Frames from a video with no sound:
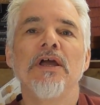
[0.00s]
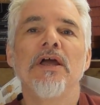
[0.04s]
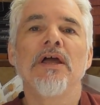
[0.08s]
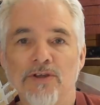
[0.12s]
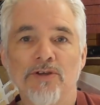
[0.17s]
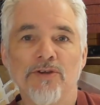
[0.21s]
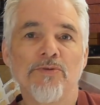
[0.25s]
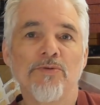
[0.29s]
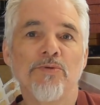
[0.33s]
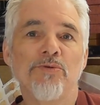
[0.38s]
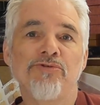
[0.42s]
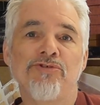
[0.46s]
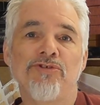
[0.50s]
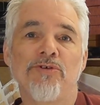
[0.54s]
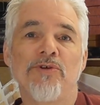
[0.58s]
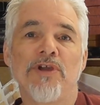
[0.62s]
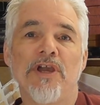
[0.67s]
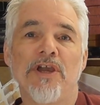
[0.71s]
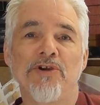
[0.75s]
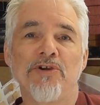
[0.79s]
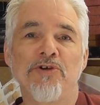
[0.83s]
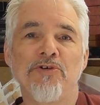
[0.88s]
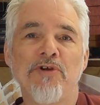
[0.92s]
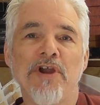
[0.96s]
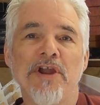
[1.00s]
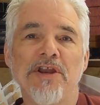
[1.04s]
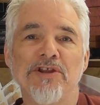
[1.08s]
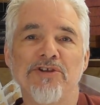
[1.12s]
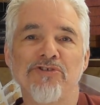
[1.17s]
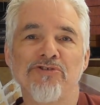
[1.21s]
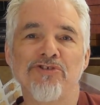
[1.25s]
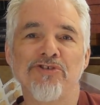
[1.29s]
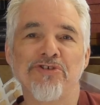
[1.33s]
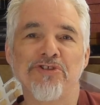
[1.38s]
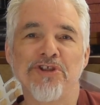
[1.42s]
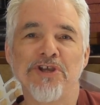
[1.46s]
You also get
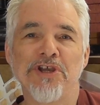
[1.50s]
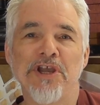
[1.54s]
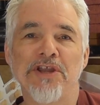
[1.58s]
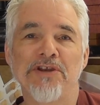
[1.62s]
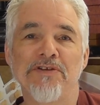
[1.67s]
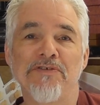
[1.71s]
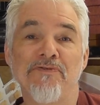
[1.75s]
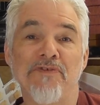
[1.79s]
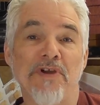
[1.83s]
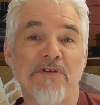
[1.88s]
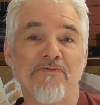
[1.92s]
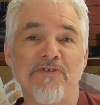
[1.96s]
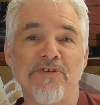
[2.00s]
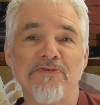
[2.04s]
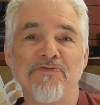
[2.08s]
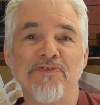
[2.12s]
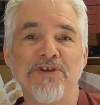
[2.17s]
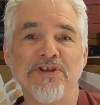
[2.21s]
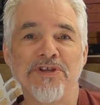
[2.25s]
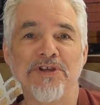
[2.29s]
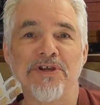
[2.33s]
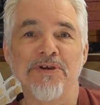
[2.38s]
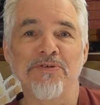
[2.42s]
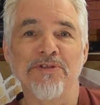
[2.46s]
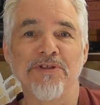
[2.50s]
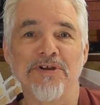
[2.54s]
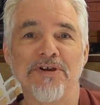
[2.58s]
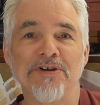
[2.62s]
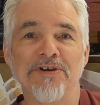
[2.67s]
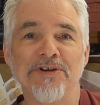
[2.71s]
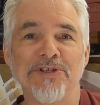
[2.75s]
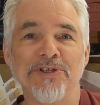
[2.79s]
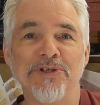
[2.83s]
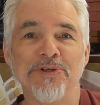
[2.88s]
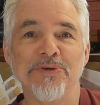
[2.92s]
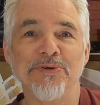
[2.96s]
credits at the end of every video that
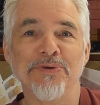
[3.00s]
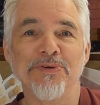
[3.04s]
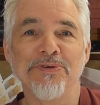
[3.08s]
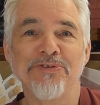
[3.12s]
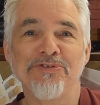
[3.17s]
I do,